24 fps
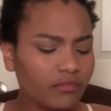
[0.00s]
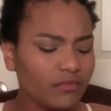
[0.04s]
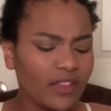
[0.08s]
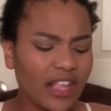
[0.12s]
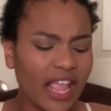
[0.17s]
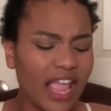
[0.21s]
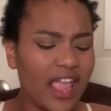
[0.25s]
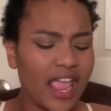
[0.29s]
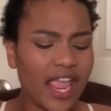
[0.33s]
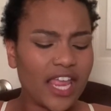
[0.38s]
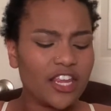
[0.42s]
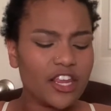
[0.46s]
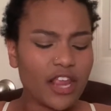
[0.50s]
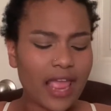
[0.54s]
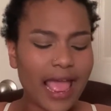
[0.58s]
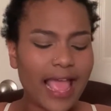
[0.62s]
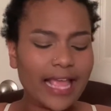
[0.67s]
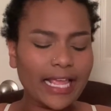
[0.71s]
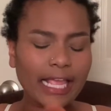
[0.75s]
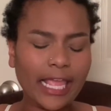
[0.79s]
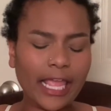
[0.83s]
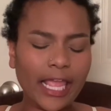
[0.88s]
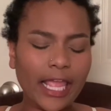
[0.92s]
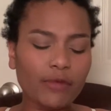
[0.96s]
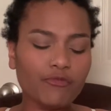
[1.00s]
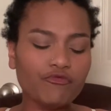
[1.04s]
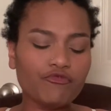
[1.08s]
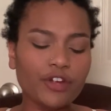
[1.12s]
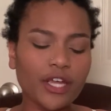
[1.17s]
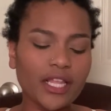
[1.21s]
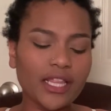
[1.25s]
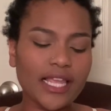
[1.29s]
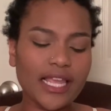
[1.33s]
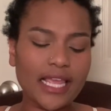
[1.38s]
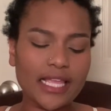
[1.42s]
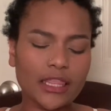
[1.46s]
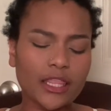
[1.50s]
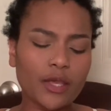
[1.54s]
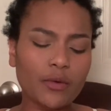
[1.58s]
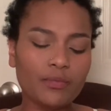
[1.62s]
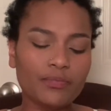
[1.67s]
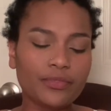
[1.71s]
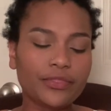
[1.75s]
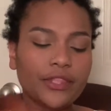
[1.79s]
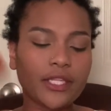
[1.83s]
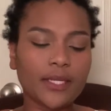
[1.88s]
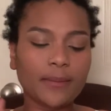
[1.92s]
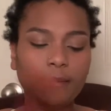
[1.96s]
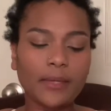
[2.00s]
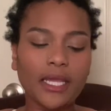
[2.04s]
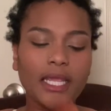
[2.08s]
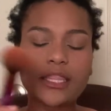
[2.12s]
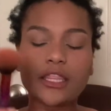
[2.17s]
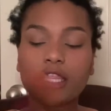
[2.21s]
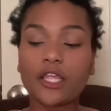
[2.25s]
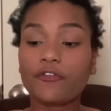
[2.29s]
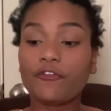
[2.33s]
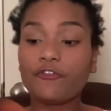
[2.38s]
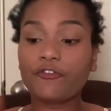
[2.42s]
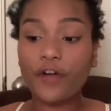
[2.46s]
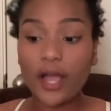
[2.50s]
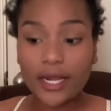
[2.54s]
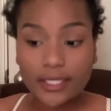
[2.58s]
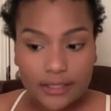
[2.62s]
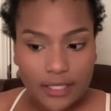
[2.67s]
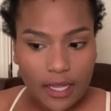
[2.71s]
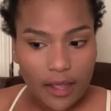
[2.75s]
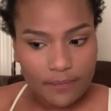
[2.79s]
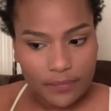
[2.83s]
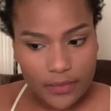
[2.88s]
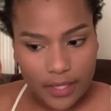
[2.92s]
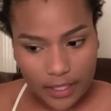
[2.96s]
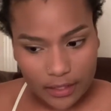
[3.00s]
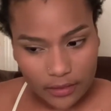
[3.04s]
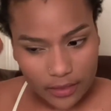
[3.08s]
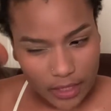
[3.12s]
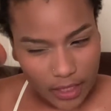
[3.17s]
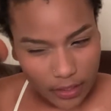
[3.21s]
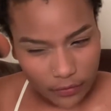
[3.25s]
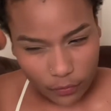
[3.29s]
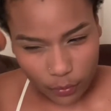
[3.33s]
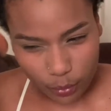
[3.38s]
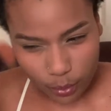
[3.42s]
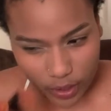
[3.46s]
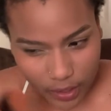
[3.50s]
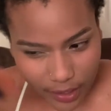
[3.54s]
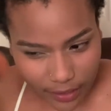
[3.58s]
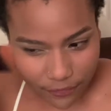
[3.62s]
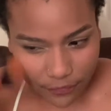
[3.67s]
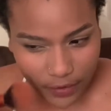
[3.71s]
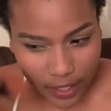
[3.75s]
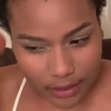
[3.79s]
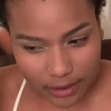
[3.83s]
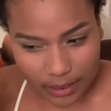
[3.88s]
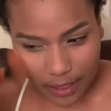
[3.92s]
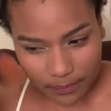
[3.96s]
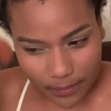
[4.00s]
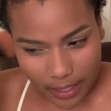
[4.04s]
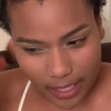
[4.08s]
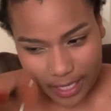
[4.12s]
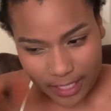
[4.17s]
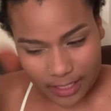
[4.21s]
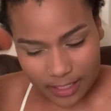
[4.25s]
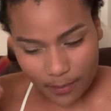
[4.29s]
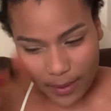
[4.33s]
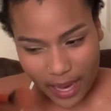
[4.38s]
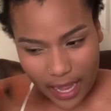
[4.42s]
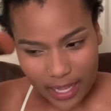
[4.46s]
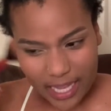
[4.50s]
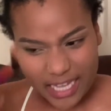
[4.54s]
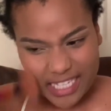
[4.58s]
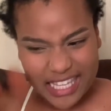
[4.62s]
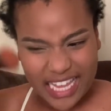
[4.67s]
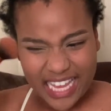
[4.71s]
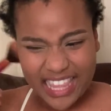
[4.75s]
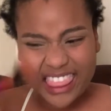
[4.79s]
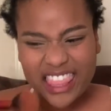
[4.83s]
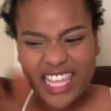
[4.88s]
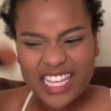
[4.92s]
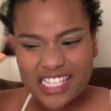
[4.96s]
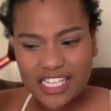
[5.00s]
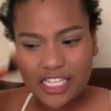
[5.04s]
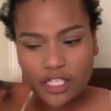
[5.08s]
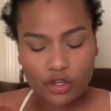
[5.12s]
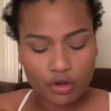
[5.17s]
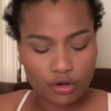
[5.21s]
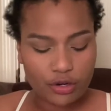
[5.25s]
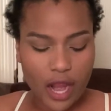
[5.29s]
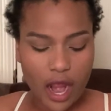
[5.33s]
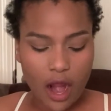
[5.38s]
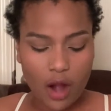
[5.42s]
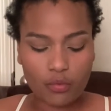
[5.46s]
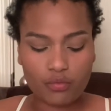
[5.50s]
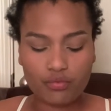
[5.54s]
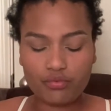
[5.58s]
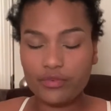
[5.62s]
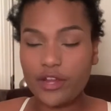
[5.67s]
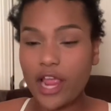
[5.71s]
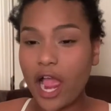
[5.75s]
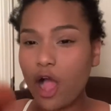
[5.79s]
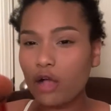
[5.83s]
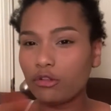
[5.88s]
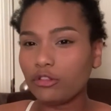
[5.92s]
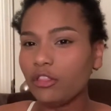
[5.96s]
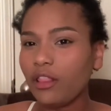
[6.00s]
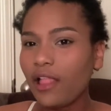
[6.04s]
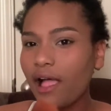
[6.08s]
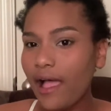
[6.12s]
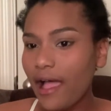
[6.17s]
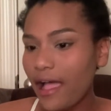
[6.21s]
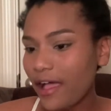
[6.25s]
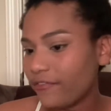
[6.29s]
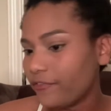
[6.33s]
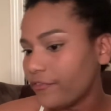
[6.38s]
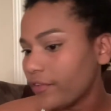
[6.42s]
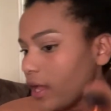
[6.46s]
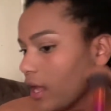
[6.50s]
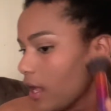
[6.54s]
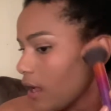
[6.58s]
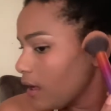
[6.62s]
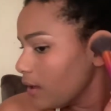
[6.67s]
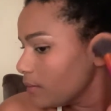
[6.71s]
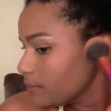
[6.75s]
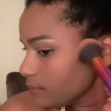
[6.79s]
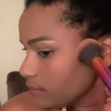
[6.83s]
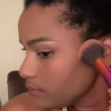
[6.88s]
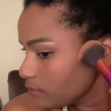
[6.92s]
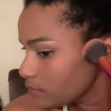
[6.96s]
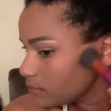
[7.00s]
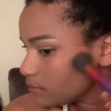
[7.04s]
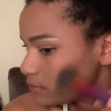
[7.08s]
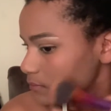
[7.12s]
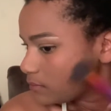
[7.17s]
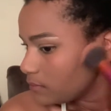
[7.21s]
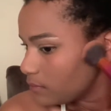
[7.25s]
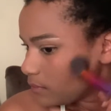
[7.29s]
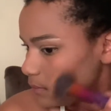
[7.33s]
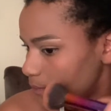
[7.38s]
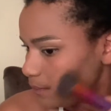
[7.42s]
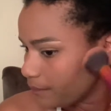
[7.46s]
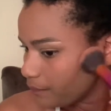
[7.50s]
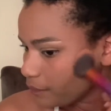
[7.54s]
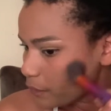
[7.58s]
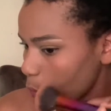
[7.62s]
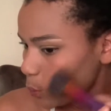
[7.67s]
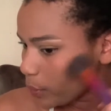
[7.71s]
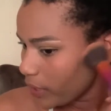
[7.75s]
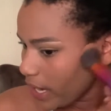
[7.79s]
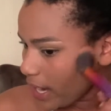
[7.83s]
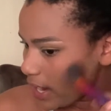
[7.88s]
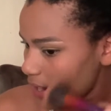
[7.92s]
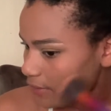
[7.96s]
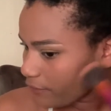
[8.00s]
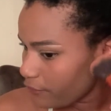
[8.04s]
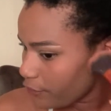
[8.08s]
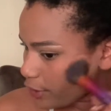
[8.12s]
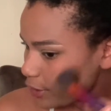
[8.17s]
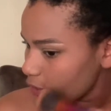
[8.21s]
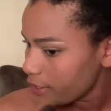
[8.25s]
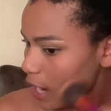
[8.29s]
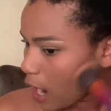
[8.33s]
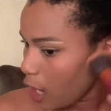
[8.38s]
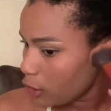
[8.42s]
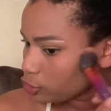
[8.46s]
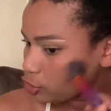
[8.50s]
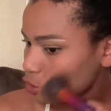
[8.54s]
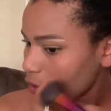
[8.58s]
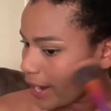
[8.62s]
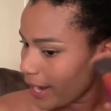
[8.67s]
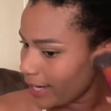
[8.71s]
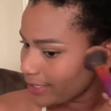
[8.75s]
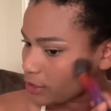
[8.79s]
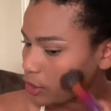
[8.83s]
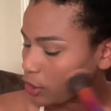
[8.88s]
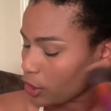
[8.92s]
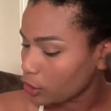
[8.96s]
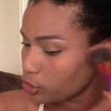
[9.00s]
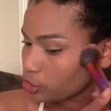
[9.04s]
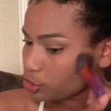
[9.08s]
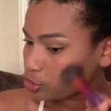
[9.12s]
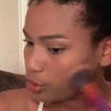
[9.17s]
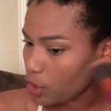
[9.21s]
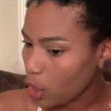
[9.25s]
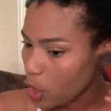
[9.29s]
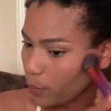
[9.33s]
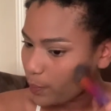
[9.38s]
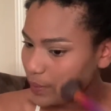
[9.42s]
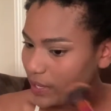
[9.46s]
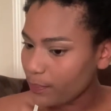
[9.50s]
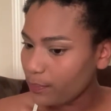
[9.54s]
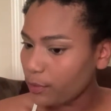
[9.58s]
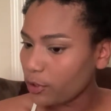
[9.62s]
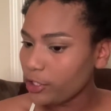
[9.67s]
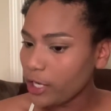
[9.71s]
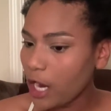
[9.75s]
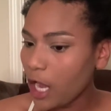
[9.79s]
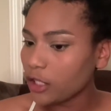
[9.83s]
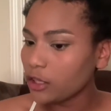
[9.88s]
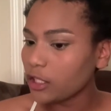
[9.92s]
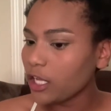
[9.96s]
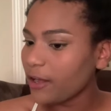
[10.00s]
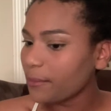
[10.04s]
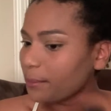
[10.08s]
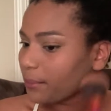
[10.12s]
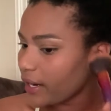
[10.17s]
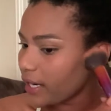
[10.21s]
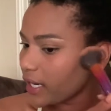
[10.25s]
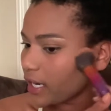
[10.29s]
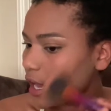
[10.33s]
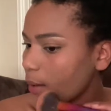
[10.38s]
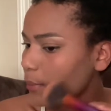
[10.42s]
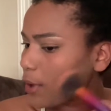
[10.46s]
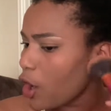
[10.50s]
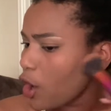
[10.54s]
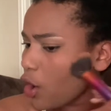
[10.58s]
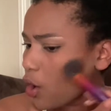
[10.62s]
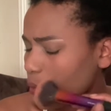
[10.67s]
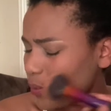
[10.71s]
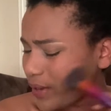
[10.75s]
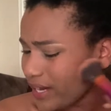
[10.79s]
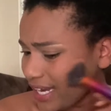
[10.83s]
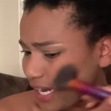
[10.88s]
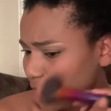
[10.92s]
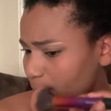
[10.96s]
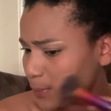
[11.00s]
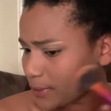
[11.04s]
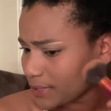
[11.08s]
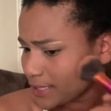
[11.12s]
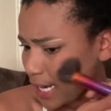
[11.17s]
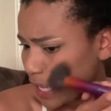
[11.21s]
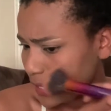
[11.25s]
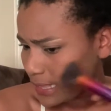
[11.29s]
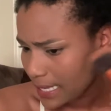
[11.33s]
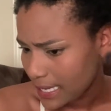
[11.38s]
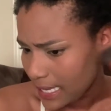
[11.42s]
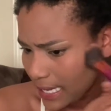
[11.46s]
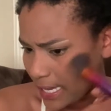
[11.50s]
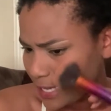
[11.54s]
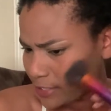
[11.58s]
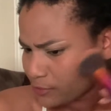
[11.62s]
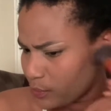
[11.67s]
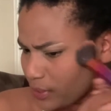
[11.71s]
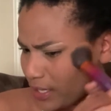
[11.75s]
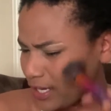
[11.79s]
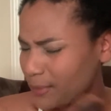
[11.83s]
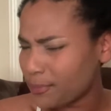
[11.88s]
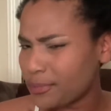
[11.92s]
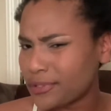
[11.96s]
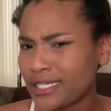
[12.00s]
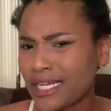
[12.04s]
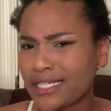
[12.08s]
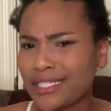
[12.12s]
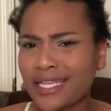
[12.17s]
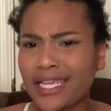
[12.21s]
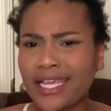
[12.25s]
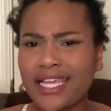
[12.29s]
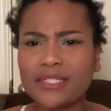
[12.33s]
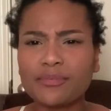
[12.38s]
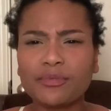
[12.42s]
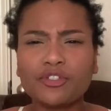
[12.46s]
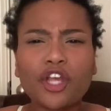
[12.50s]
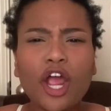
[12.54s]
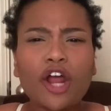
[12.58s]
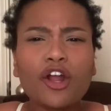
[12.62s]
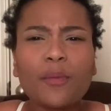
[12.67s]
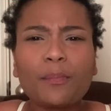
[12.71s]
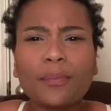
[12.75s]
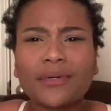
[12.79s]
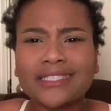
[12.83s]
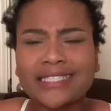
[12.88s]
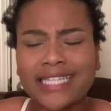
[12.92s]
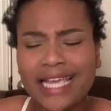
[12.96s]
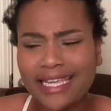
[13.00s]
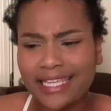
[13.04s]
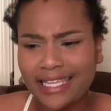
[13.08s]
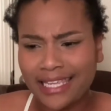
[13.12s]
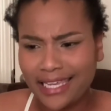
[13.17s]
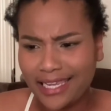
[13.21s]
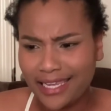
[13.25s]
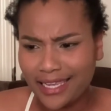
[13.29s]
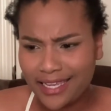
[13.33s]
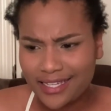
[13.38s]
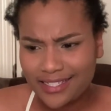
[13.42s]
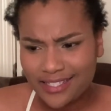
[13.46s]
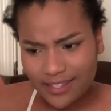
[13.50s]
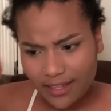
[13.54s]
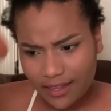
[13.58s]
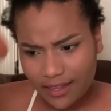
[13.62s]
and it really, to me, the really fucked up thing is that this is who y'all love. Whenever y'all trying to control people, y'all love bringing up, oh, we need to protect the kids. We need to protect the kids. But y'all don't protect kids.